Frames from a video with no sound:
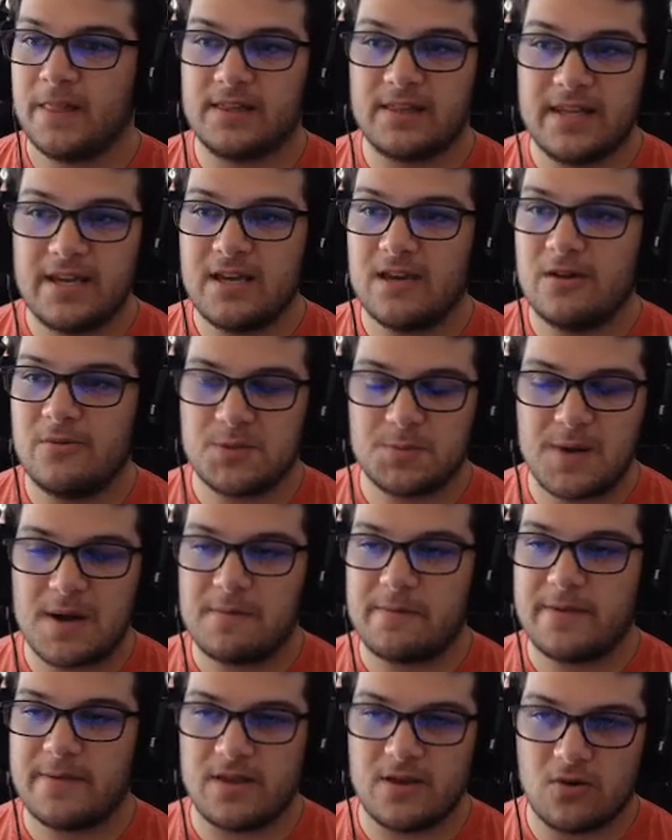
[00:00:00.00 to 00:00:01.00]
Leo is
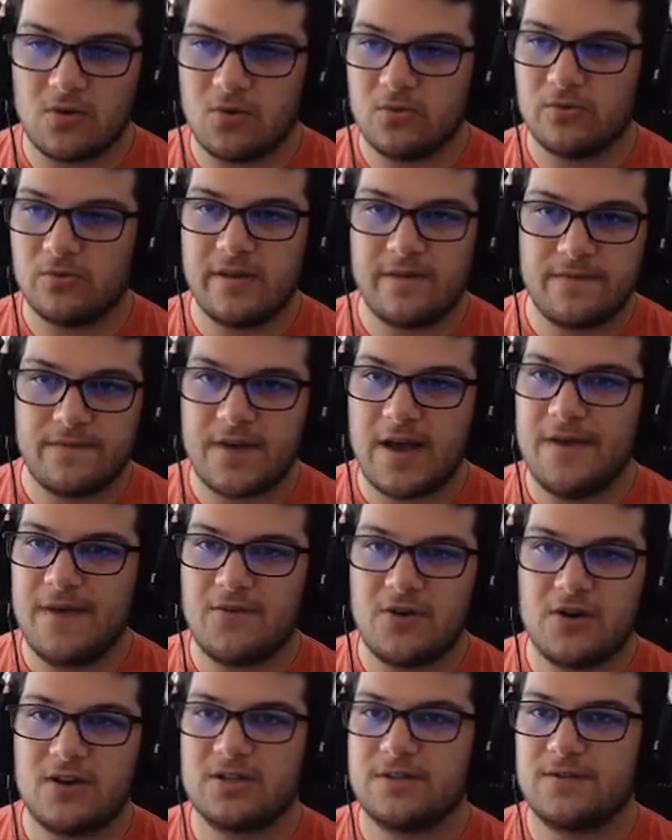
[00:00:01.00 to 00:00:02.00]
probably the only
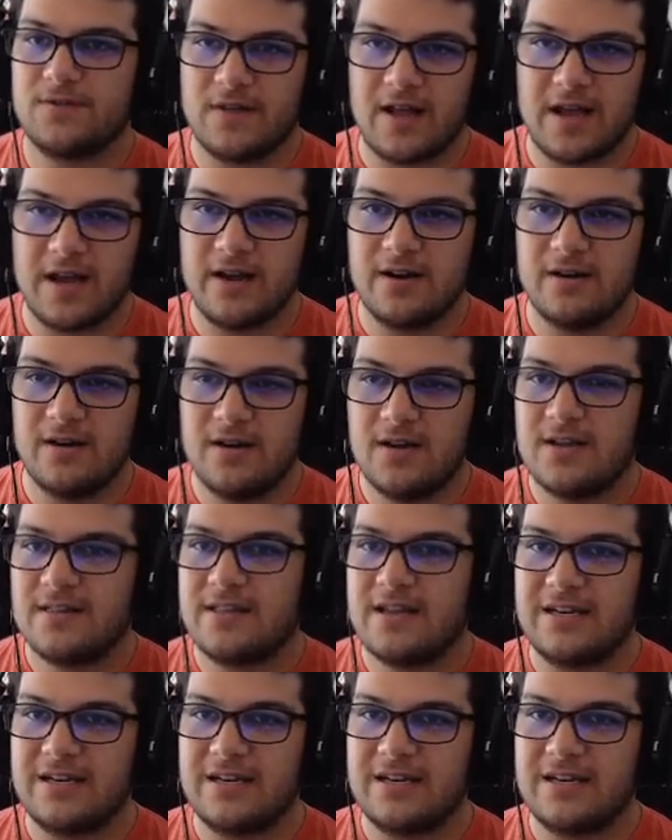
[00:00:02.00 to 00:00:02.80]
5-cost flyer